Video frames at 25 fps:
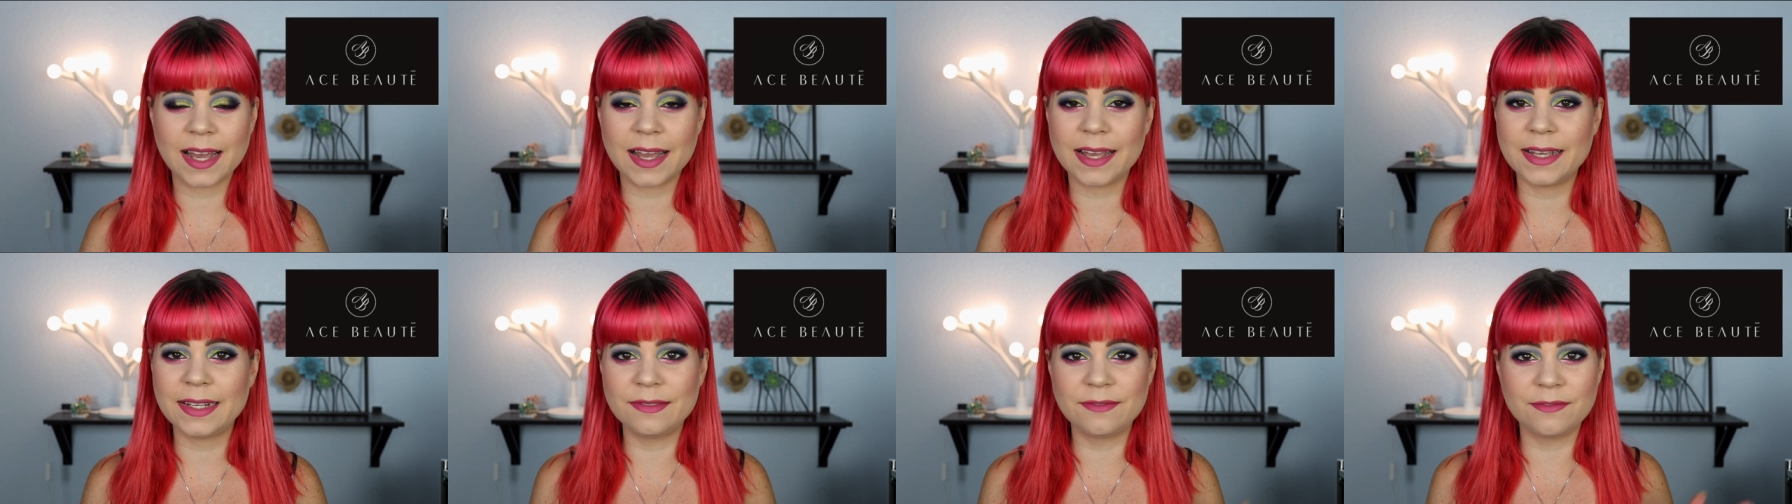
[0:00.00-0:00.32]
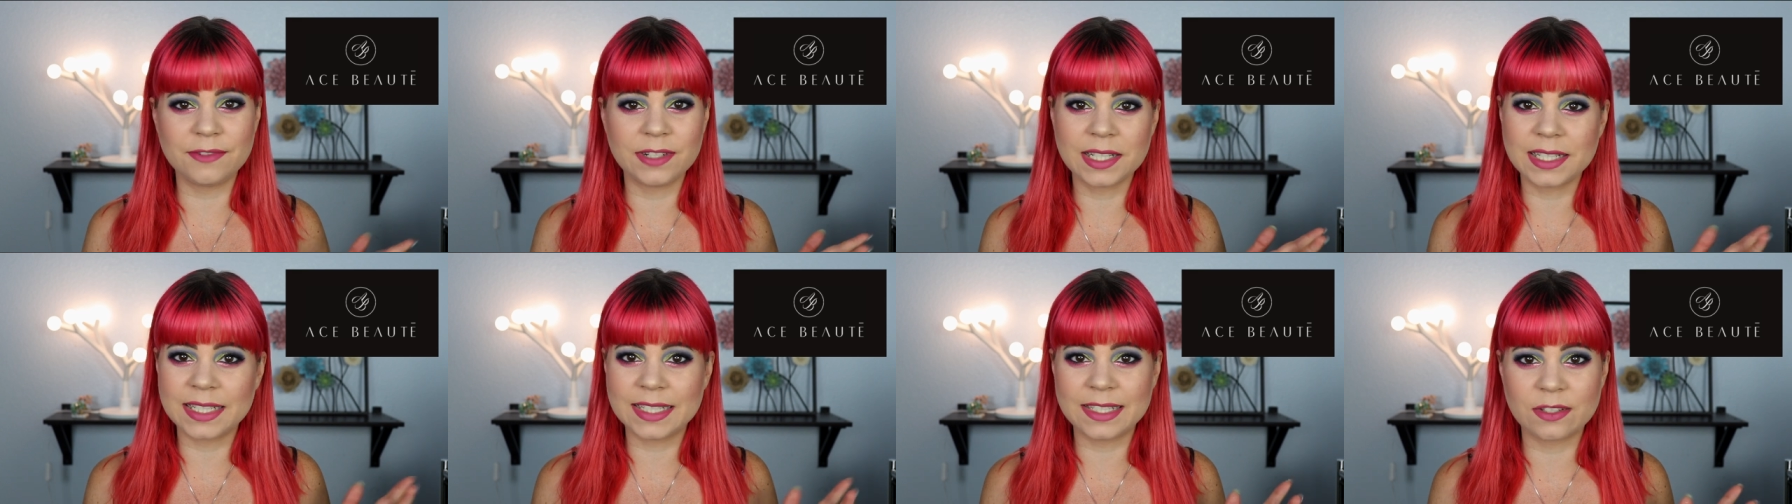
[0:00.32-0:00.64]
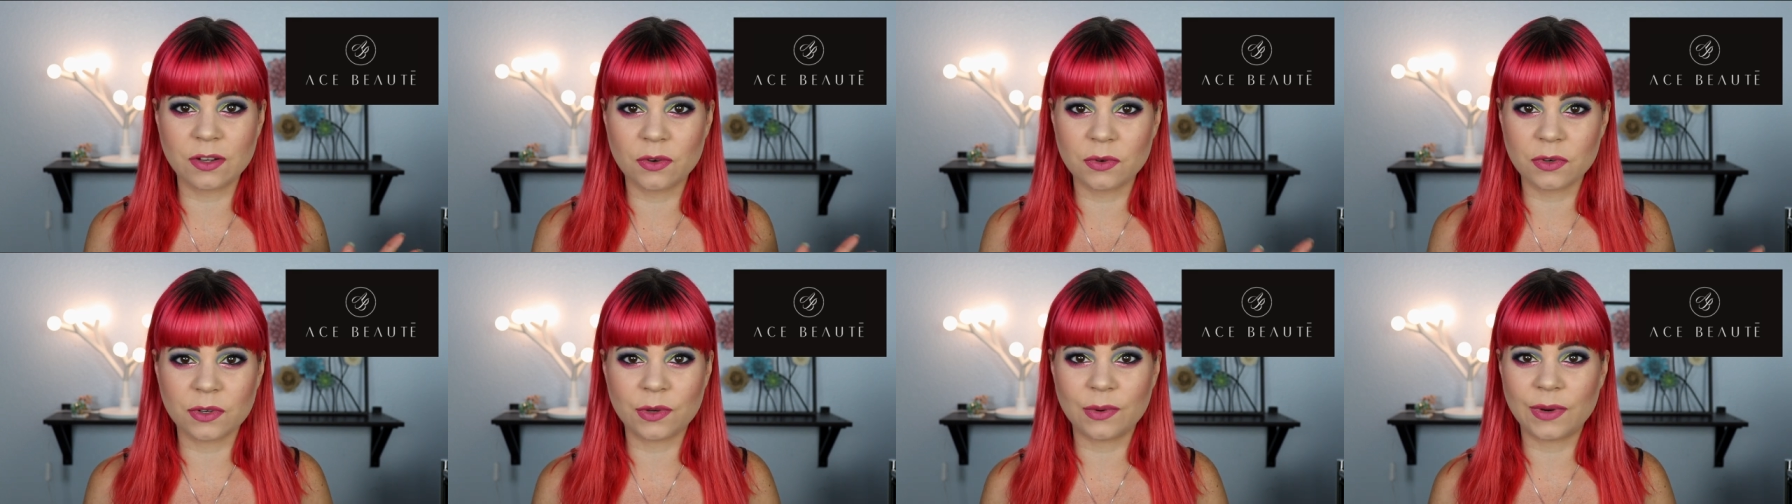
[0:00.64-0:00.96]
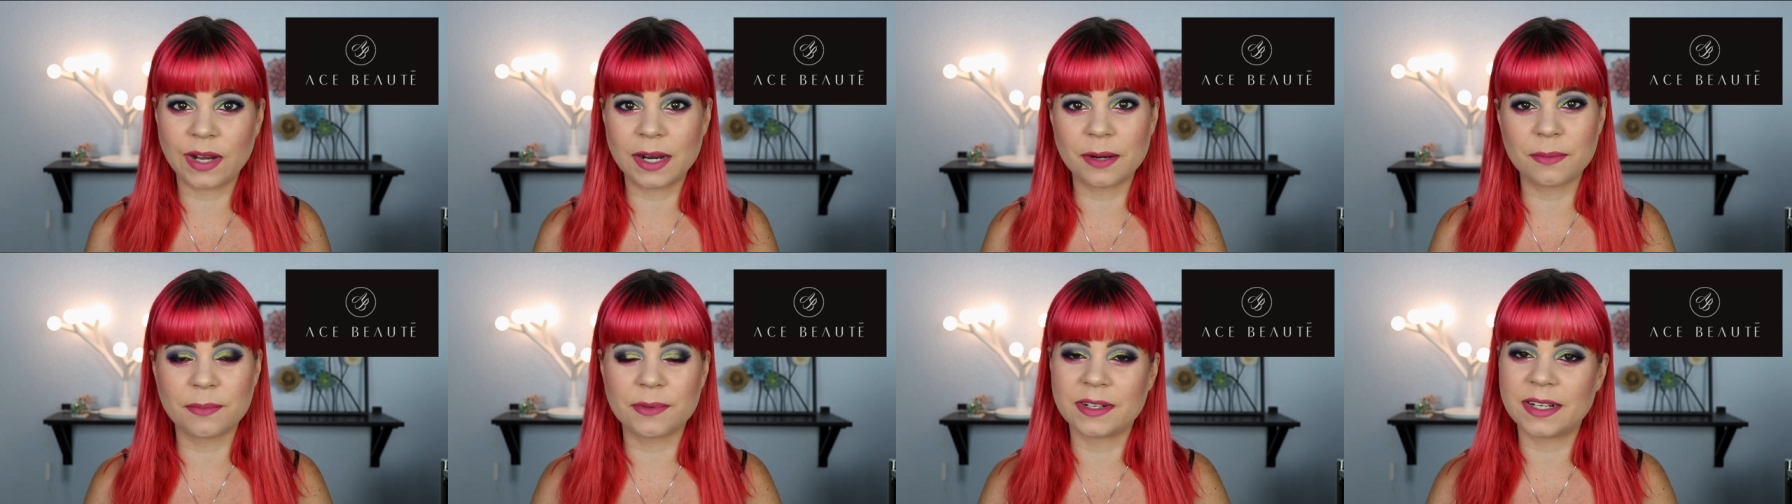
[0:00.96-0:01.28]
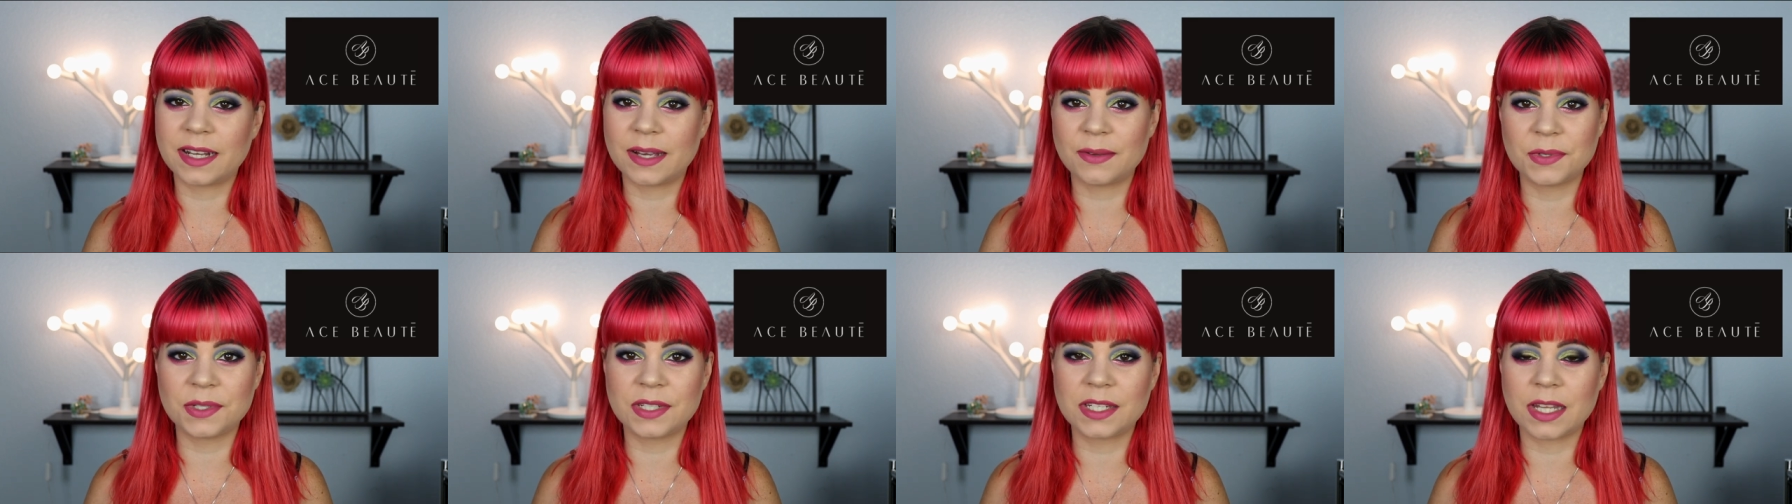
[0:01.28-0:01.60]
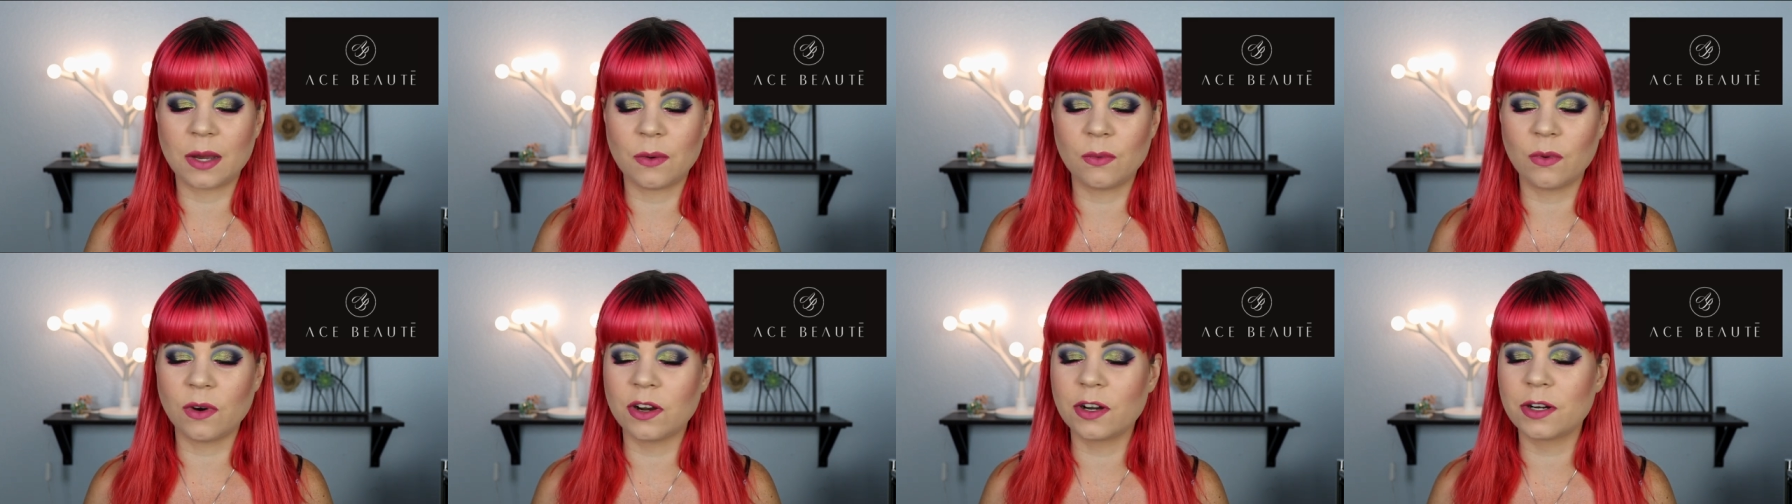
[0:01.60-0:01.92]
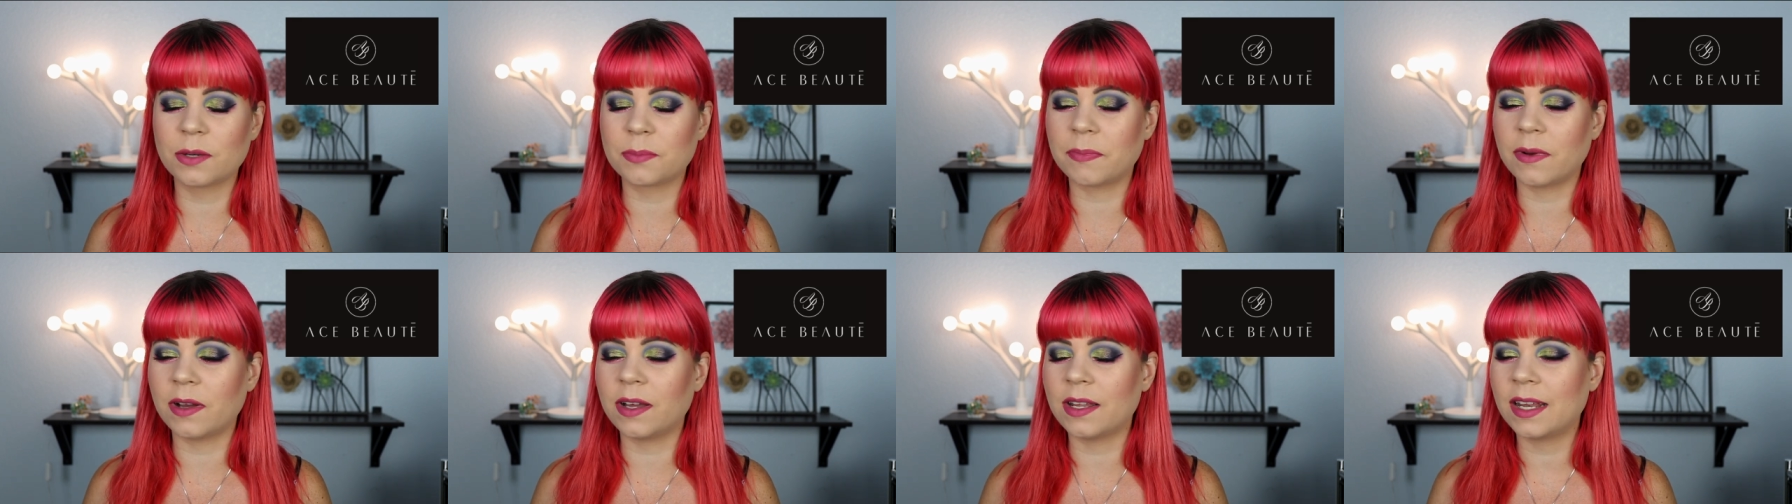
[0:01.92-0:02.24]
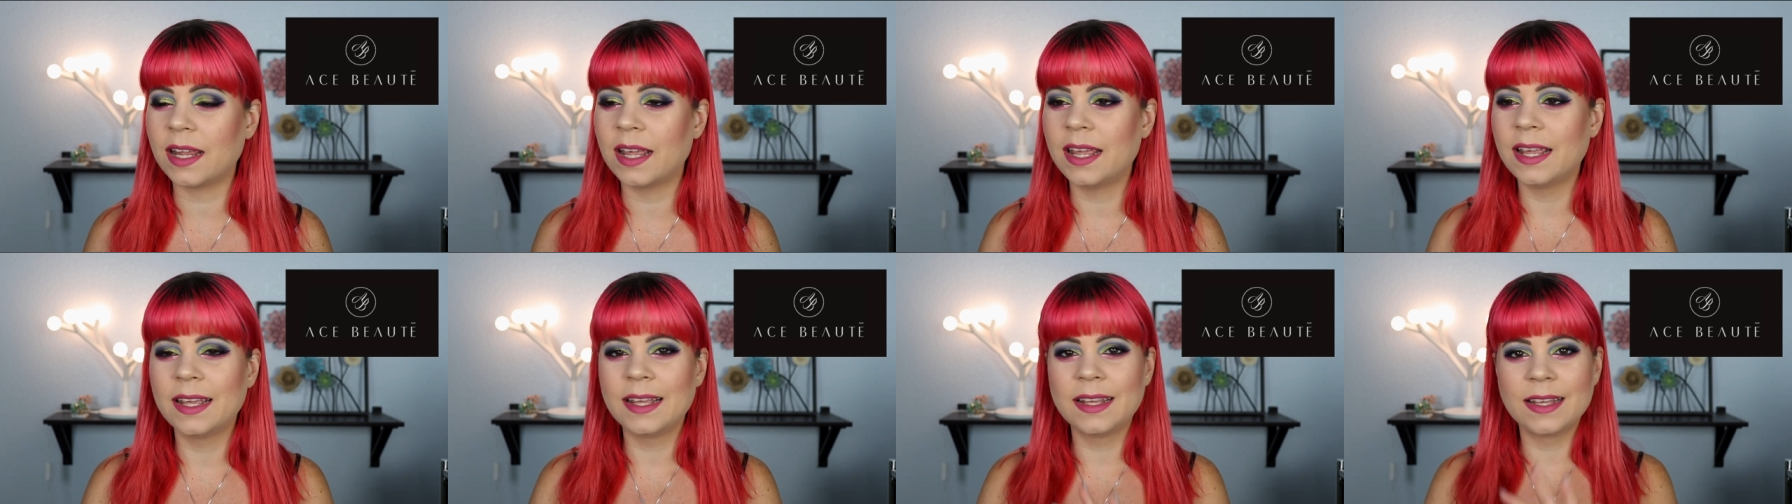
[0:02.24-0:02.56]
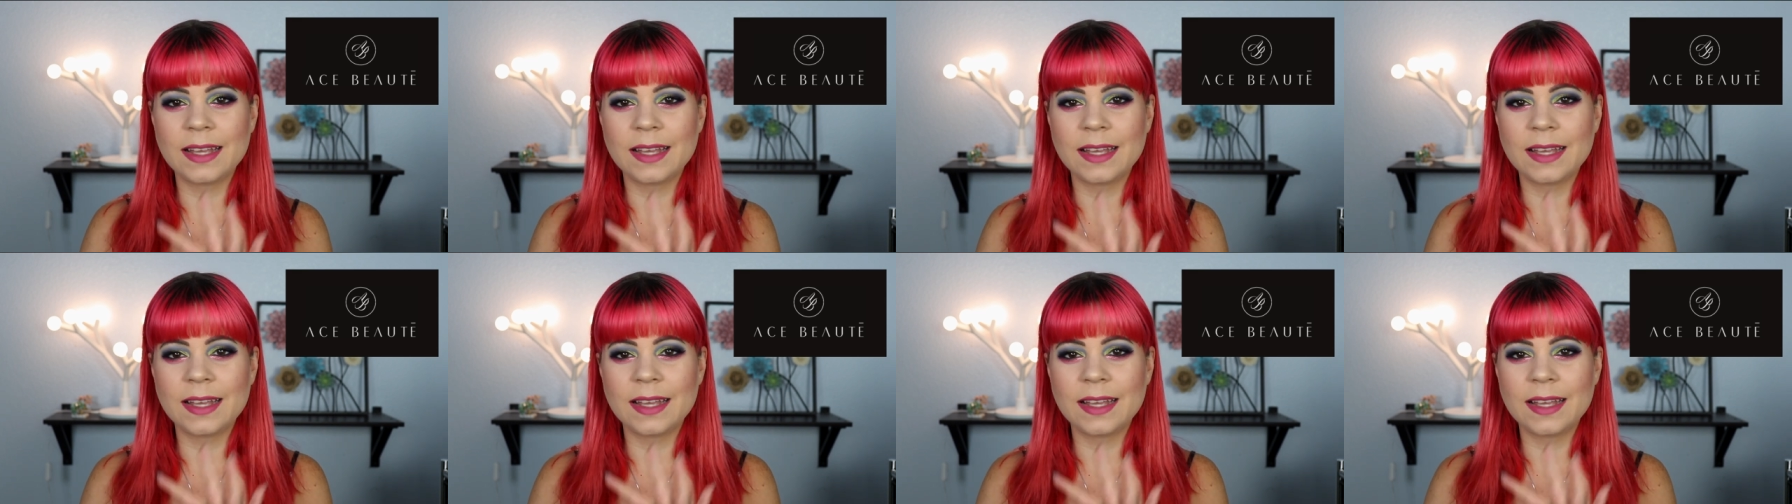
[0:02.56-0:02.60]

I really don't know how to pronounce that word, but